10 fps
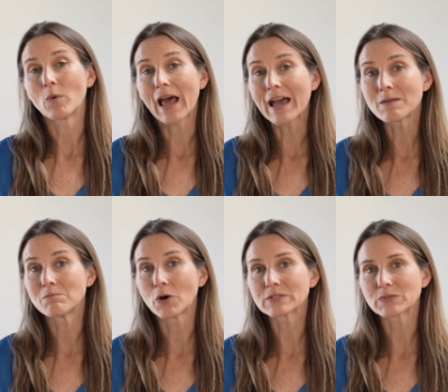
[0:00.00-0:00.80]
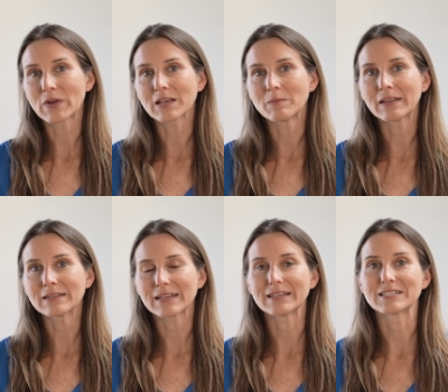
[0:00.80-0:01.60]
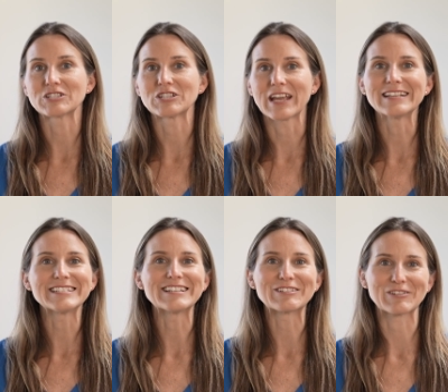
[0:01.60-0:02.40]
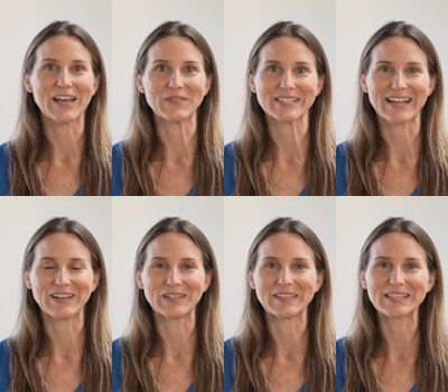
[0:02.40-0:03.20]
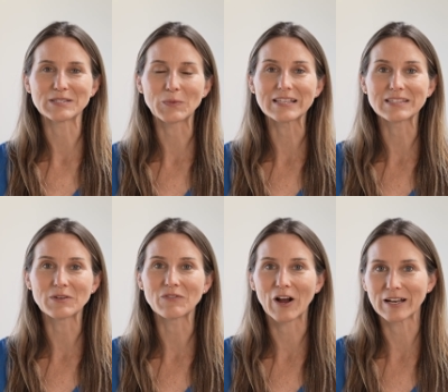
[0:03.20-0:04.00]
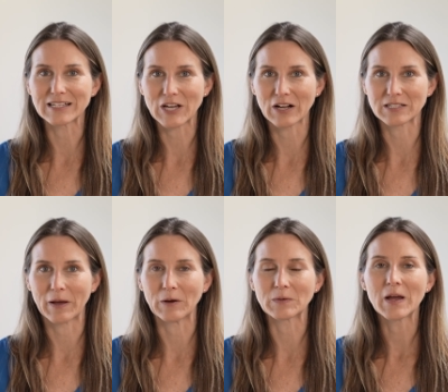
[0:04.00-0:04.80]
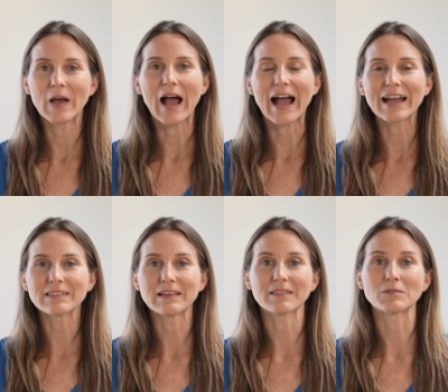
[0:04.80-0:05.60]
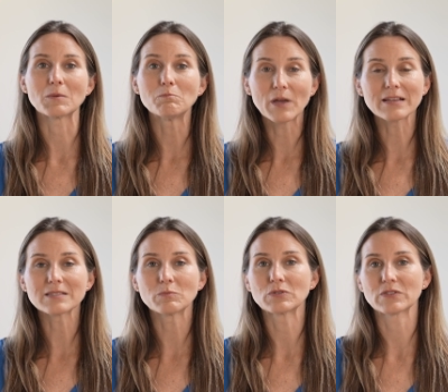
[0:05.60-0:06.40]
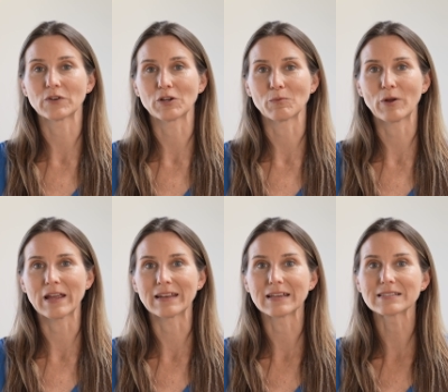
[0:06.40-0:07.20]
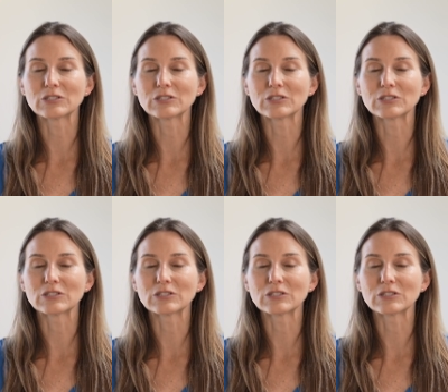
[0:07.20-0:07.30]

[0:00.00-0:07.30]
what I most recommend is changing your lifestyle in these ways that we've already talked about. I think that the biggest boost for your brain is